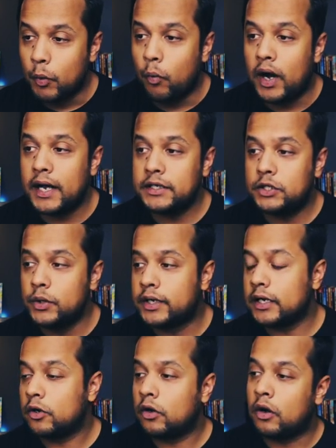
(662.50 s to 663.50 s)
want, you
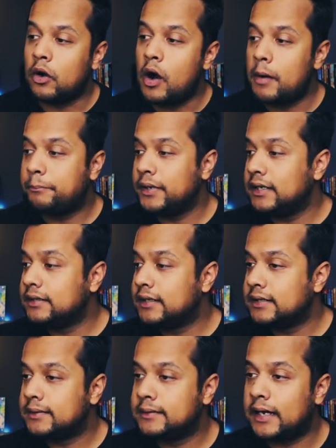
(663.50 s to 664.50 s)
can copy this